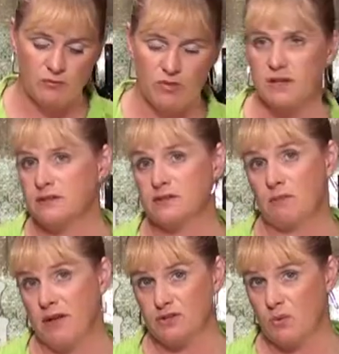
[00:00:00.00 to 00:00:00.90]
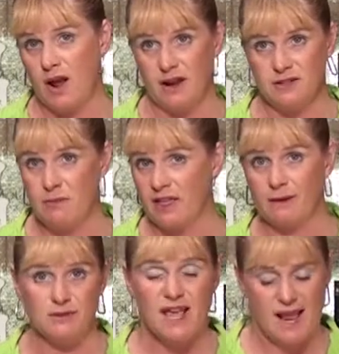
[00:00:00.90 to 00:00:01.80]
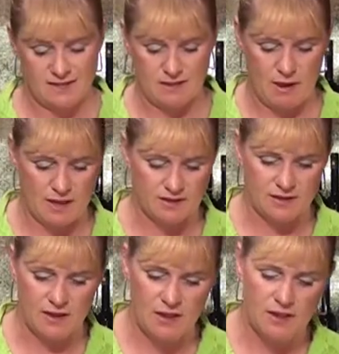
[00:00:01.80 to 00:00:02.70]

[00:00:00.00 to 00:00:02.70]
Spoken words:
This is the best way to make them taste the best.